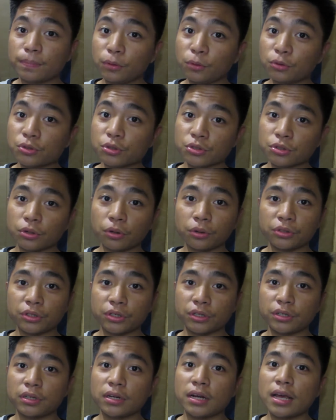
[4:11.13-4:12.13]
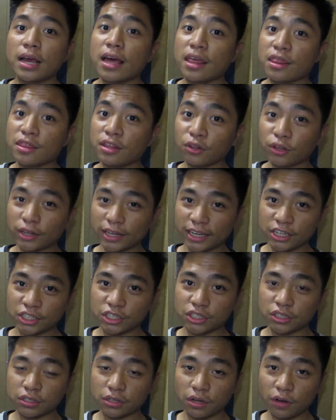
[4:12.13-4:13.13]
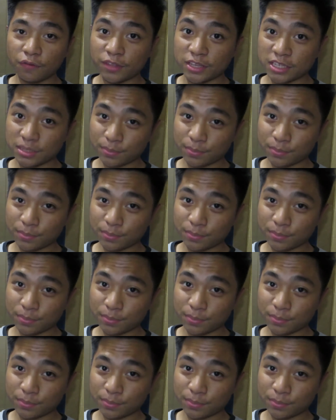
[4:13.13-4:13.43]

Pluto told her the location of this